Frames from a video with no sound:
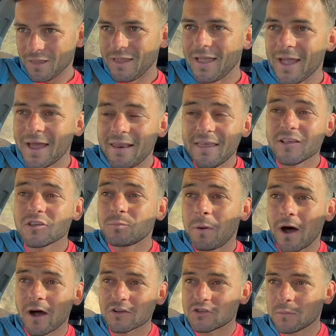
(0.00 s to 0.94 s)
it is
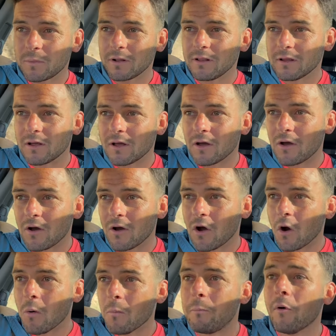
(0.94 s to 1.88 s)
possible,
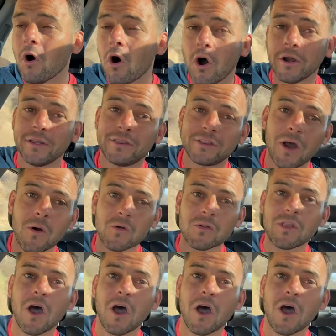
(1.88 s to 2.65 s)
but I don't